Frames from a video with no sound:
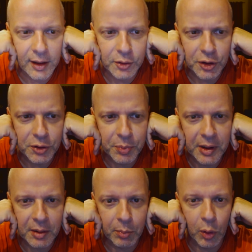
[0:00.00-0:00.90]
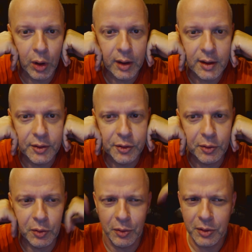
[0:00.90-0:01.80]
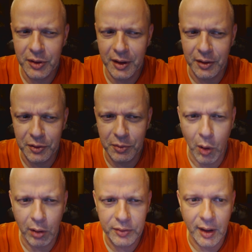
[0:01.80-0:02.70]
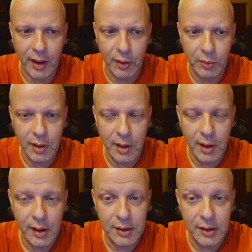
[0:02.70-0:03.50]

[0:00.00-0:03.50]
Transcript: And she's being brought into, looks like a small town,